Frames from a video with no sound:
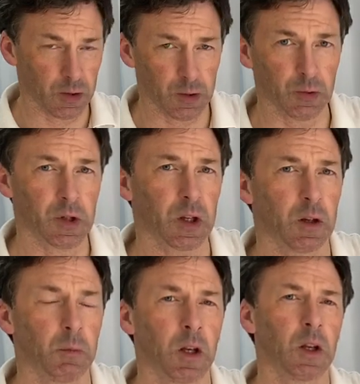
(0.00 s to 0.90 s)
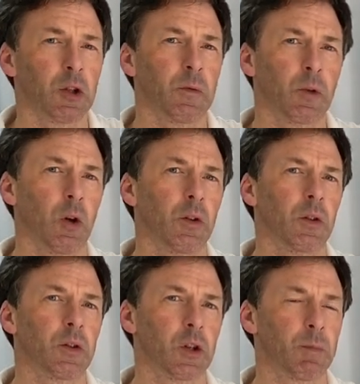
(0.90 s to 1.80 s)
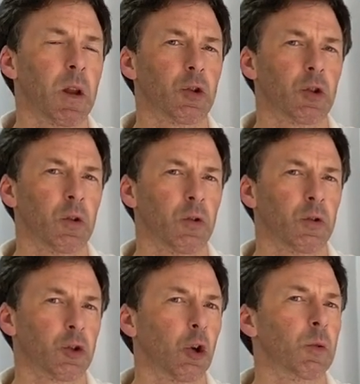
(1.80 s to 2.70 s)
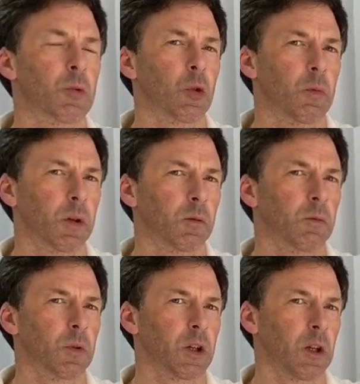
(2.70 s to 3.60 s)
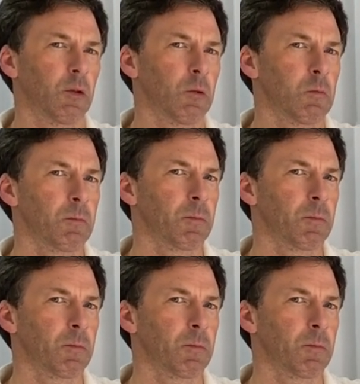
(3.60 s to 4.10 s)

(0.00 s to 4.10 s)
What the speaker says: as you'll see in a minute, you've got suspension on the shock absorbing material.